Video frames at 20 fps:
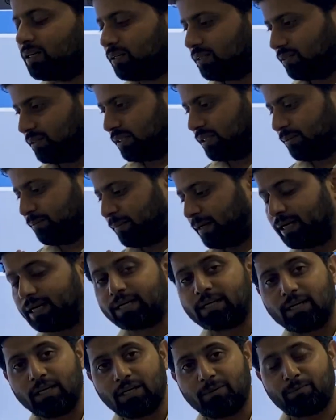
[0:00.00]
uh,
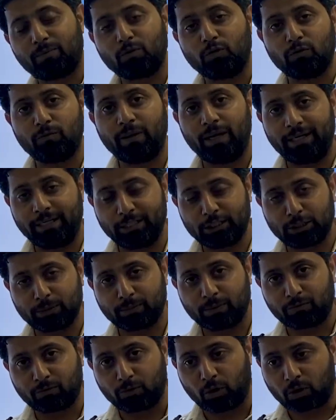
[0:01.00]
medical approved by
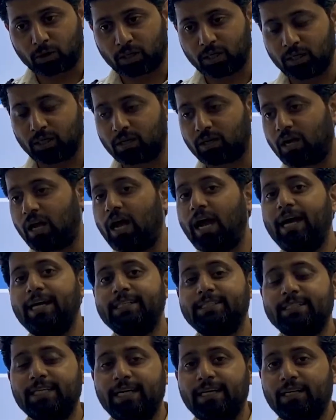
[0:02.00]
DSHB, doctor,
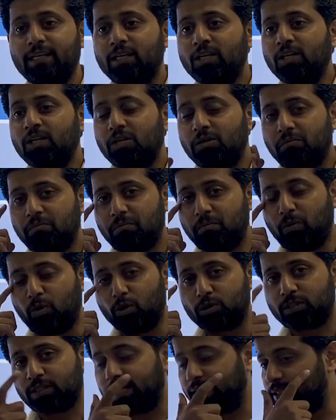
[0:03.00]
eyesight,
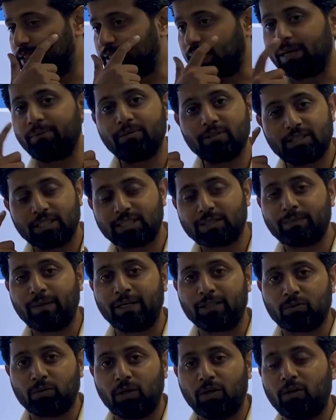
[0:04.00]
both case can be 6 by
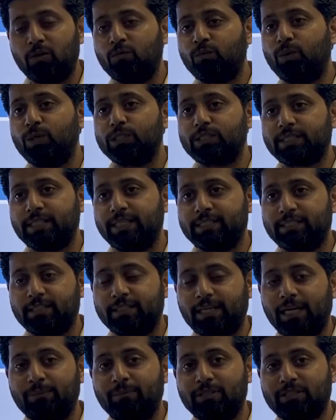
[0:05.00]
12 in worst case it
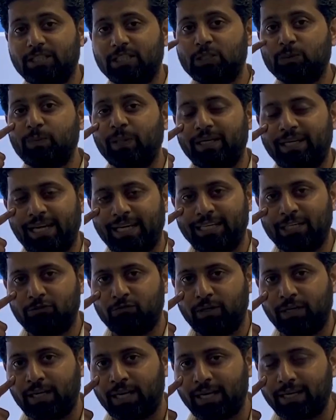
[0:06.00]
can be 6 by 9 in
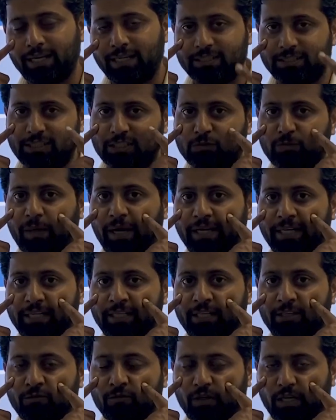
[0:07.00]
one eye and 6 by 18
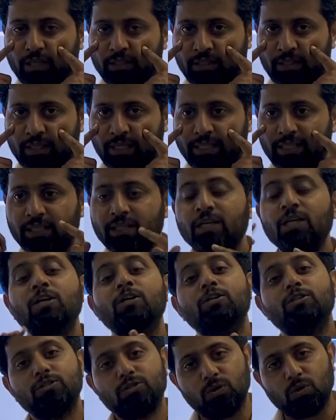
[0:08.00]
in other eye
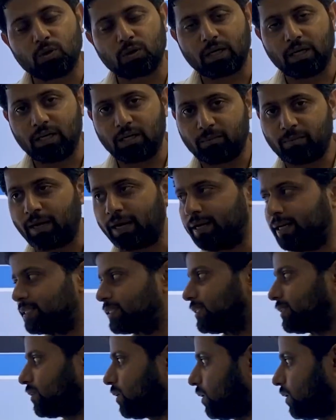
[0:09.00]
no color blindness at